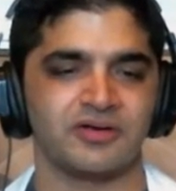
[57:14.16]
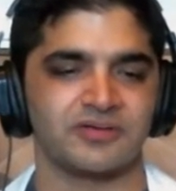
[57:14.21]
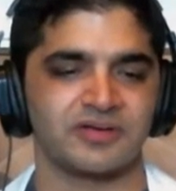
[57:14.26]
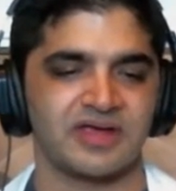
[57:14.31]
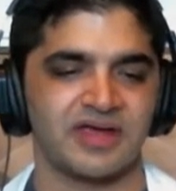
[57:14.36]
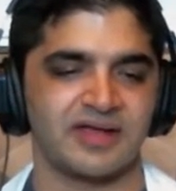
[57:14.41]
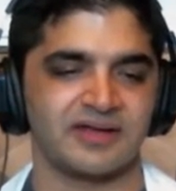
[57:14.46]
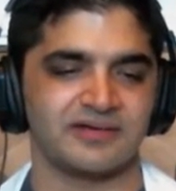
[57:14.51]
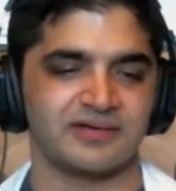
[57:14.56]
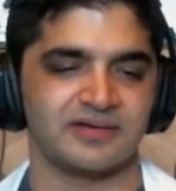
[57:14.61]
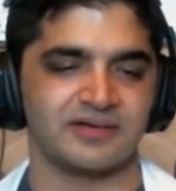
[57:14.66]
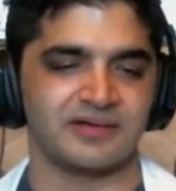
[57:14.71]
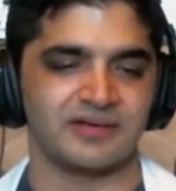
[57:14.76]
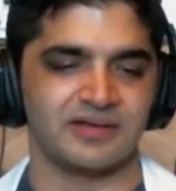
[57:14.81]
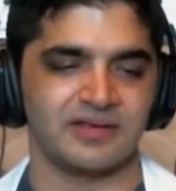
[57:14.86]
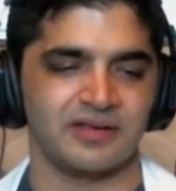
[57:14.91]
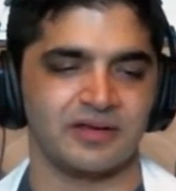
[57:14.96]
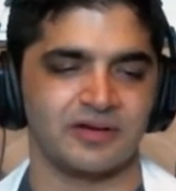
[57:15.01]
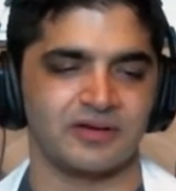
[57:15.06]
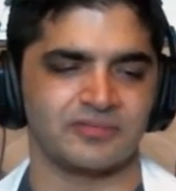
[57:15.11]
can,
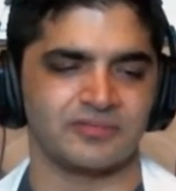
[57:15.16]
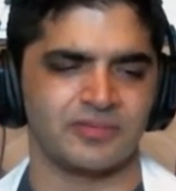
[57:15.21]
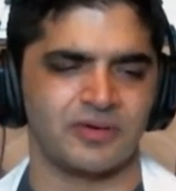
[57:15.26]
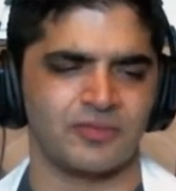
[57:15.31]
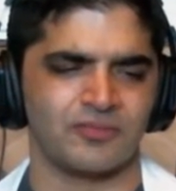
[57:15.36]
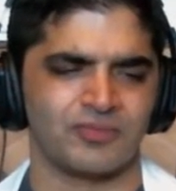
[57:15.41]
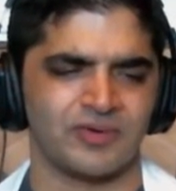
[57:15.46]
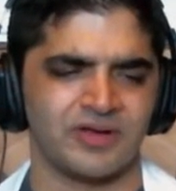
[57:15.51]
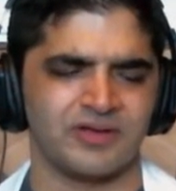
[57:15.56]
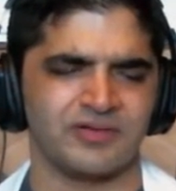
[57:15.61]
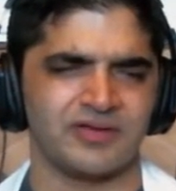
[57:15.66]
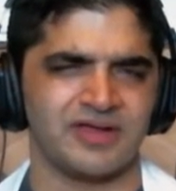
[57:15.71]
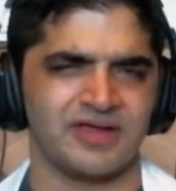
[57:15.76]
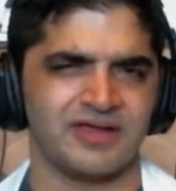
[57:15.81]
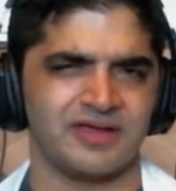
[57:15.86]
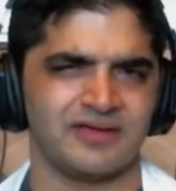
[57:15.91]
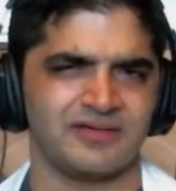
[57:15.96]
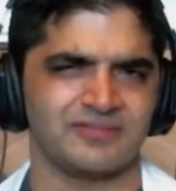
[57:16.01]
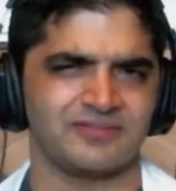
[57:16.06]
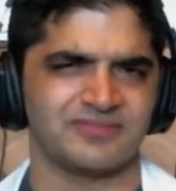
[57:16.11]

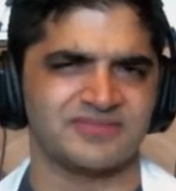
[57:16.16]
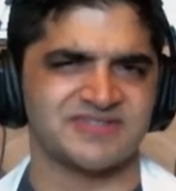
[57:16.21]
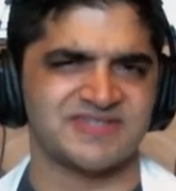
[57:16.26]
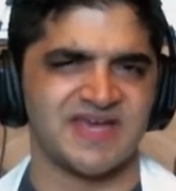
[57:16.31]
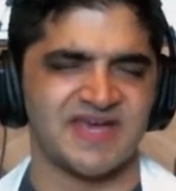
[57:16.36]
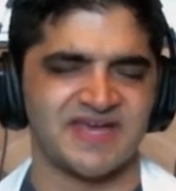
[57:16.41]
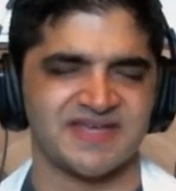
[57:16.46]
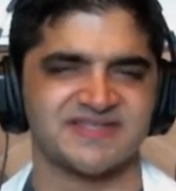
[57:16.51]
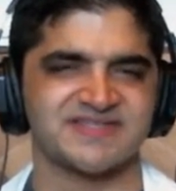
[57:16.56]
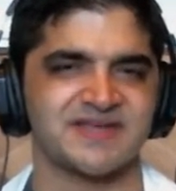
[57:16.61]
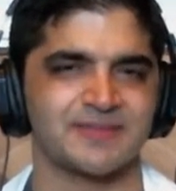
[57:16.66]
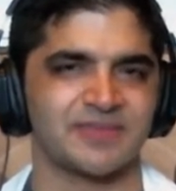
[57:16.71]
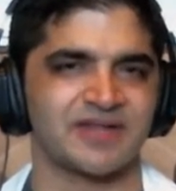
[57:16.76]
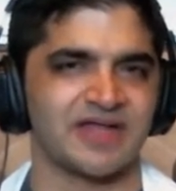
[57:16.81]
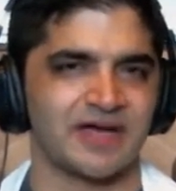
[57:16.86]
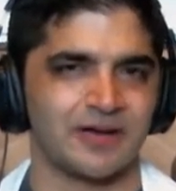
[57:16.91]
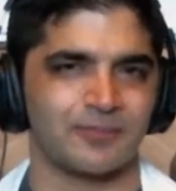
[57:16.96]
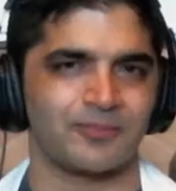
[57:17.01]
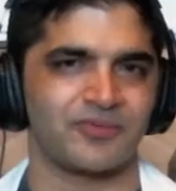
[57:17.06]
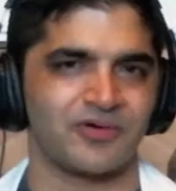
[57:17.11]
really take some of
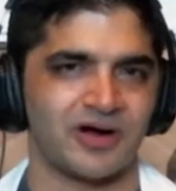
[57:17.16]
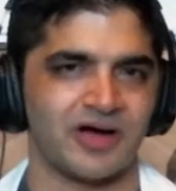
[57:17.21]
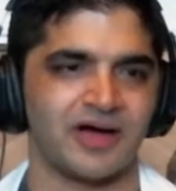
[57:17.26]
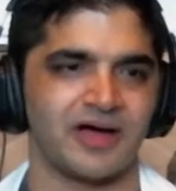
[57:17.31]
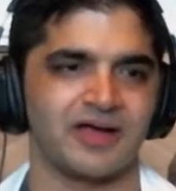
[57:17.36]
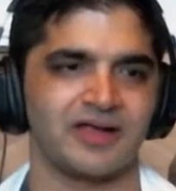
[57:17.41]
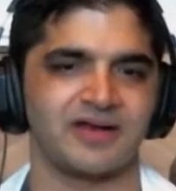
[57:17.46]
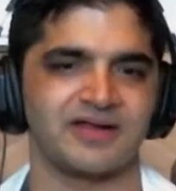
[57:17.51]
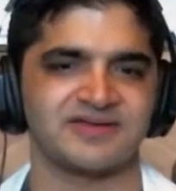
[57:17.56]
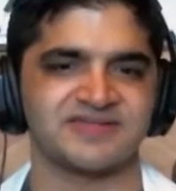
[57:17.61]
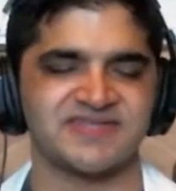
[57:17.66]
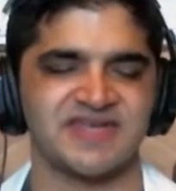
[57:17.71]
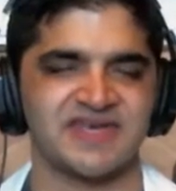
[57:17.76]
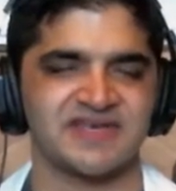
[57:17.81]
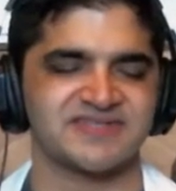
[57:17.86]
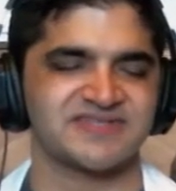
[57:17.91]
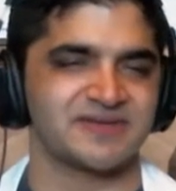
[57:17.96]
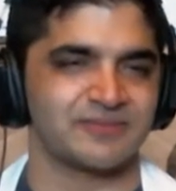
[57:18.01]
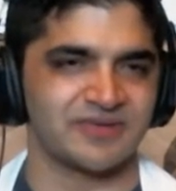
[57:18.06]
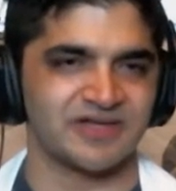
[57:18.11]
that pride and
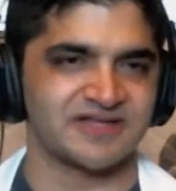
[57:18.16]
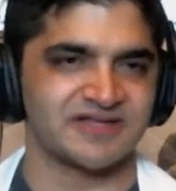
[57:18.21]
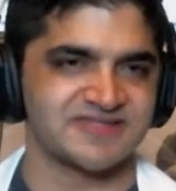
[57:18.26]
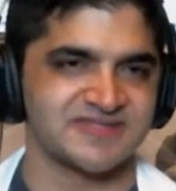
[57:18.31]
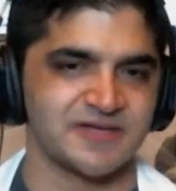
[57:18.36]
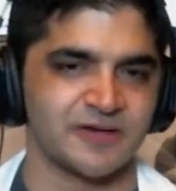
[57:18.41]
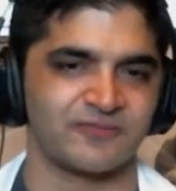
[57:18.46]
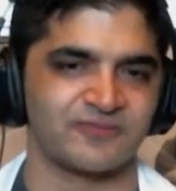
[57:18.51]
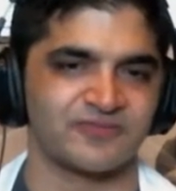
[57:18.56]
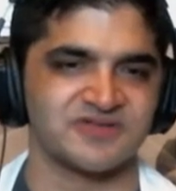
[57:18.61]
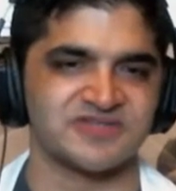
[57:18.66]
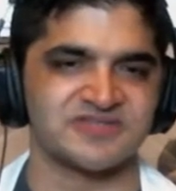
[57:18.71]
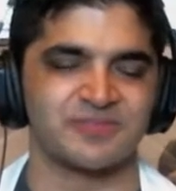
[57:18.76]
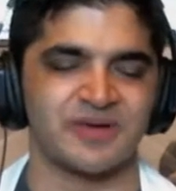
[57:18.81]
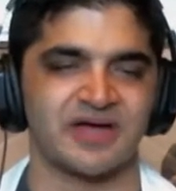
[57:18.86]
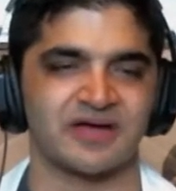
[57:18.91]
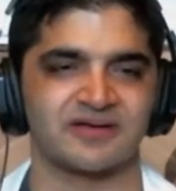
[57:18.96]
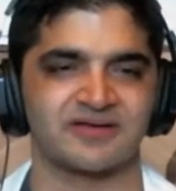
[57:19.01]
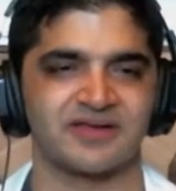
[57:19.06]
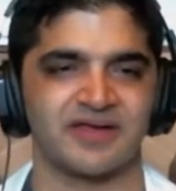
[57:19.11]
take some of that
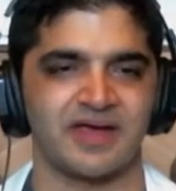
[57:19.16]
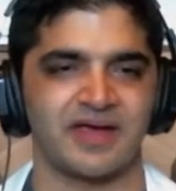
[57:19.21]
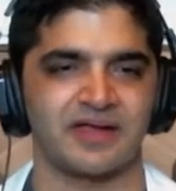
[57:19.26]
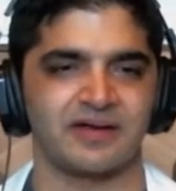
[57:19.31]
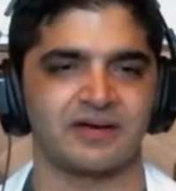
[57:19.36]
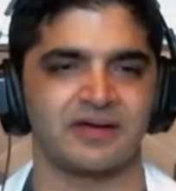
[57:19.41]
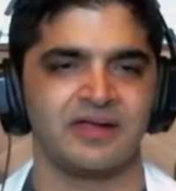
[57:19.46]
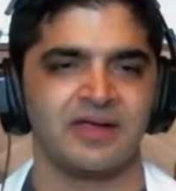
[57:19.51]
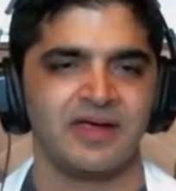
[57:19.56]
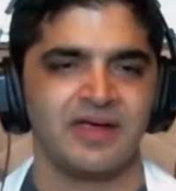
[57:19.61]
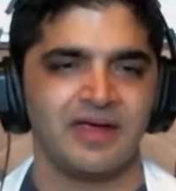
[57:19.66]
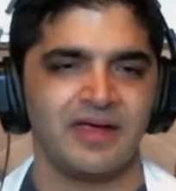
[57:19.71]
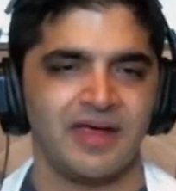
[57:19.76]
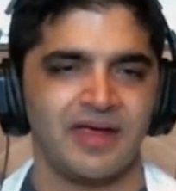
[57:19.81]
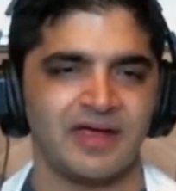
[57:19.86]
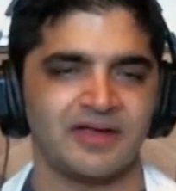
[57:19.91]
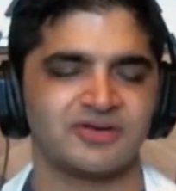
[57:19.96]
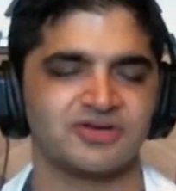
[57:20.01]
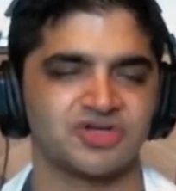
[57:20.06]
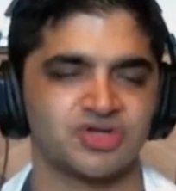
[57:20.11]
self-respect and
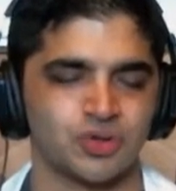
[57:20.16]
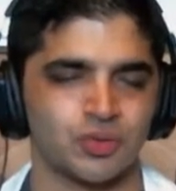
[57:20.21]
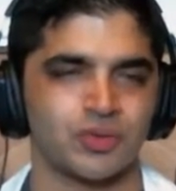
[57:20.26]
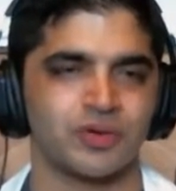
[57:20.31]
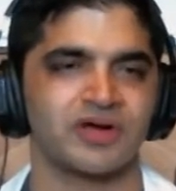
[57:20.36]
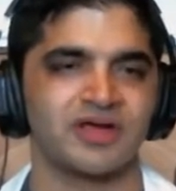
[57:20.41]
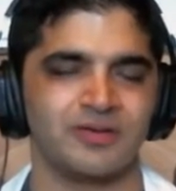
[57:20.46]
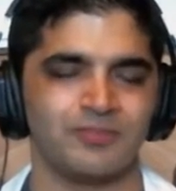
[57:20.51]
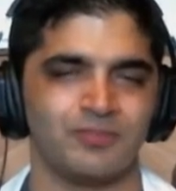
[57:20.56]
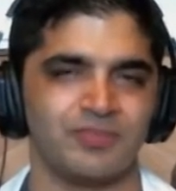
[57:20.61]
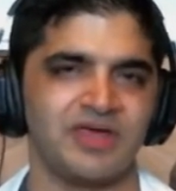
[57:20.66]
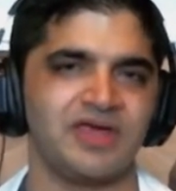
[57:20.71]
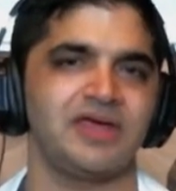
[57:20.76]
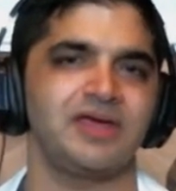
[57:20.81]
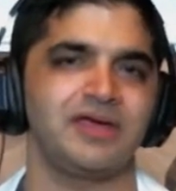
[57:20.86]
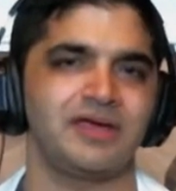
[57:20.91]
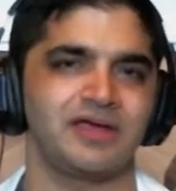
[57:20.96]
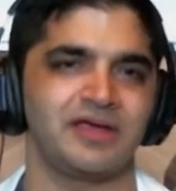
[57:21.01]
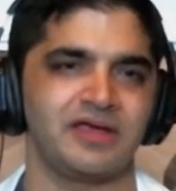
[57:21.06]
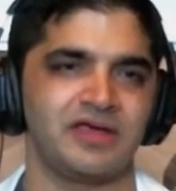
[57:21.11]
enjoy
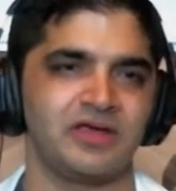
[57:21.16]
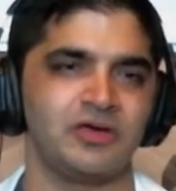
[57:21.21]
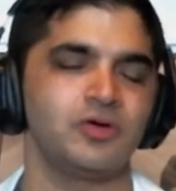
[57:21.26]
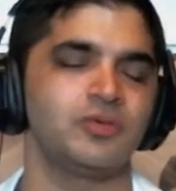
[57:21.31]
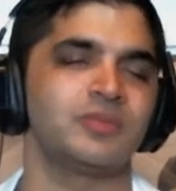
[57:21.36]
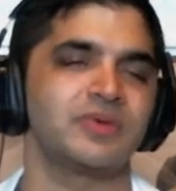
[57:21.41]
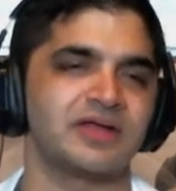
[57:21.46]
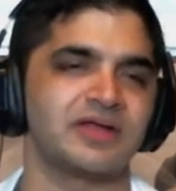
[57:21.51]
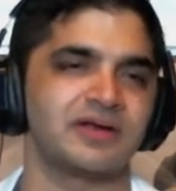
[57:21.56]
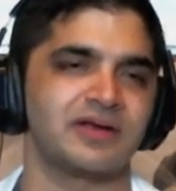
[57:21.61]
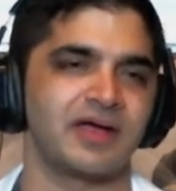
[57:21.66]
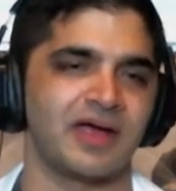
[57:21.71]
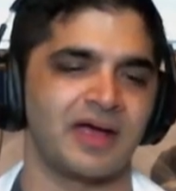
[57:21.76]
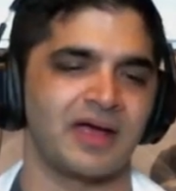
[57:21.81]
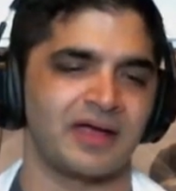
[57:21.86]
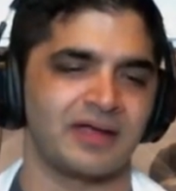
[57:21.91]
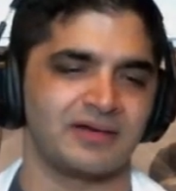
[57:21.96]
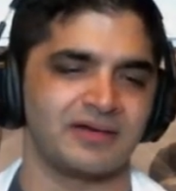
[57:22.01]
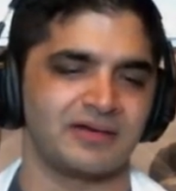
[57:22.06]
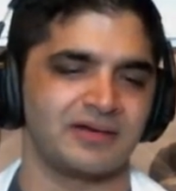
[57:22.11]
being human
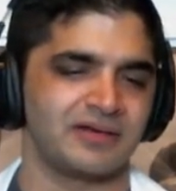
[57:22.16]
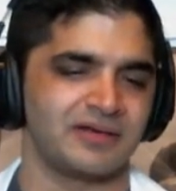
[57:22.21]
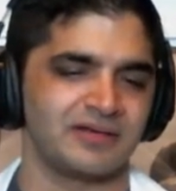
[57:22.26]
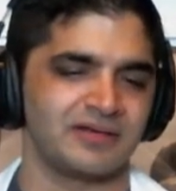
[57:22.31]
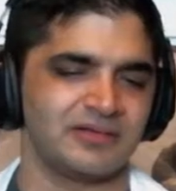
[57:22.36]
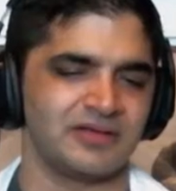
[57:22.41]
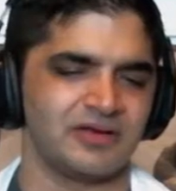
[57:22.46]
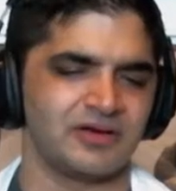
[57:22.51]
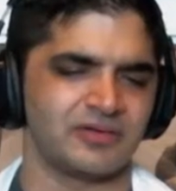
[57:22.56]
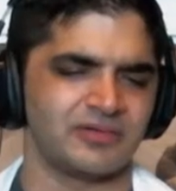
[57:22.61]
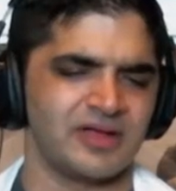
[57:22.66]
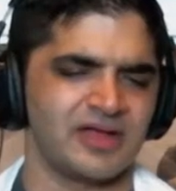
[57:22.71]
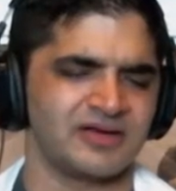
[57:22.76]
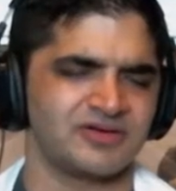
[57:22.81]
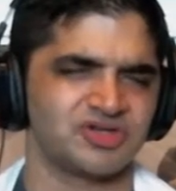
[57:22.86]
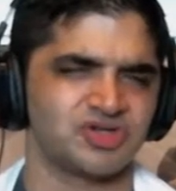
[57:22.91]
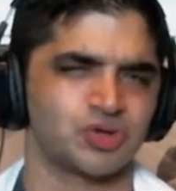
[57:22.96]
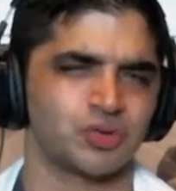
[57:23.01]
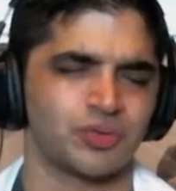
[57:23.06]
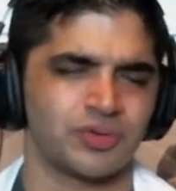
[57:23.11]
and,
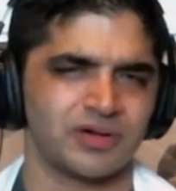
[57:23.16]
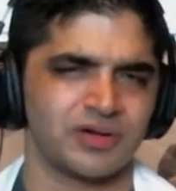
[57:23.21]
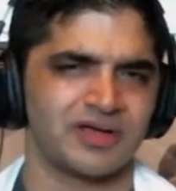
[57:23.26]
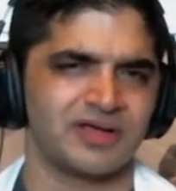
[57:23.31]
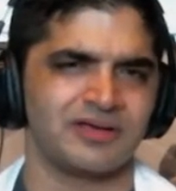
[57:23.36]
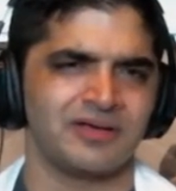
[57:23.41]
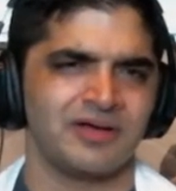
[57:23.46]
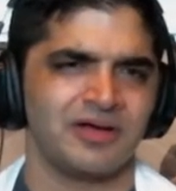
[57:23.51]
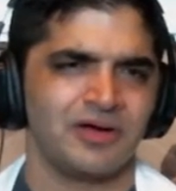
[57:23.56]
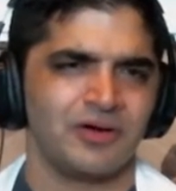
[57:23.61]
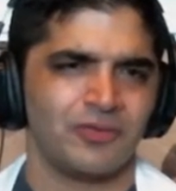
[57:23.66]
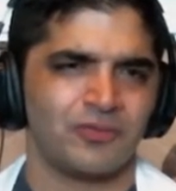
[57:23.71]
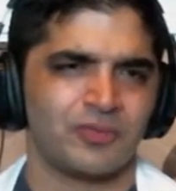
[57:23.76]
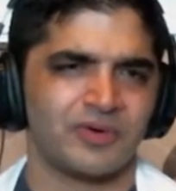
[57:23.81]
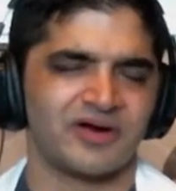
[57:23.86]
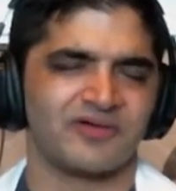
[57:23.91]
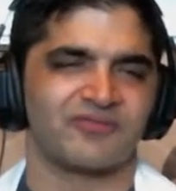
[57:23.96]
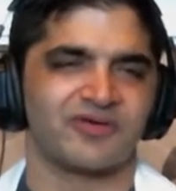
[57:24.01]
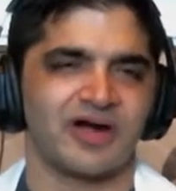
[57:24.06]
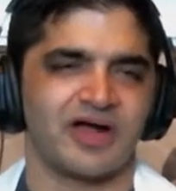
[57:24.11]
enjoy
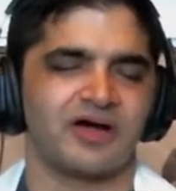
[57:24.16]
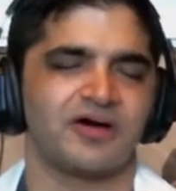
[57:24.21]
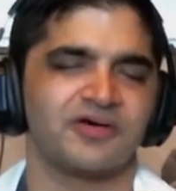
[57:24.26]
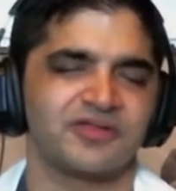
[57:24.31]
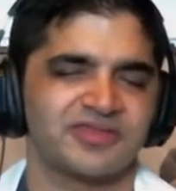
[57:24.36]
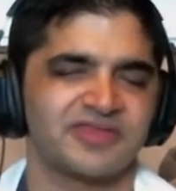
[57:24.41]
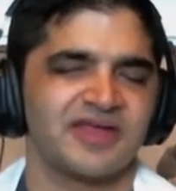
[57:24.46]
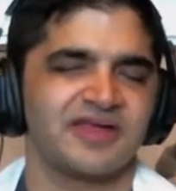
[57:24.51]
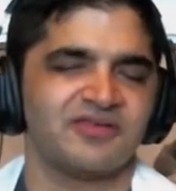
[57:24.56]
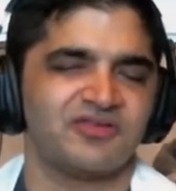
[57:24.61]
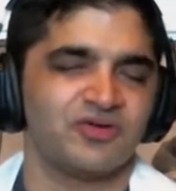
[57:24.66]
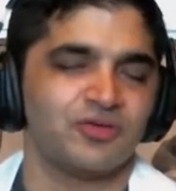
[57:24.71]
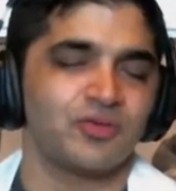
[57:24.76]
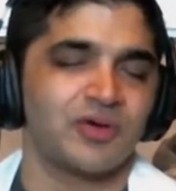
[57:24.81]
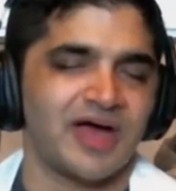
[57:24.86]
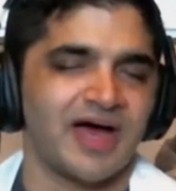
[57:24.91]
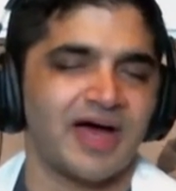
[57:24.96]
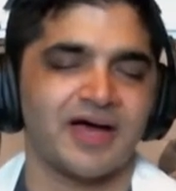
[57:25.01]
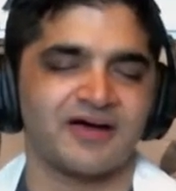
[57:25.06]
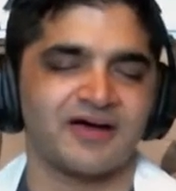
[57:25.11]
whatever health they do
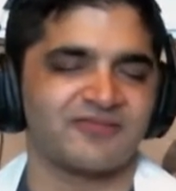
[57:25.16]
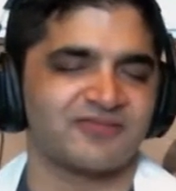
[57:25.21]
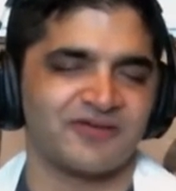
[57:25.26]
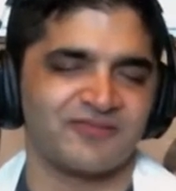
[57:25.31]
have.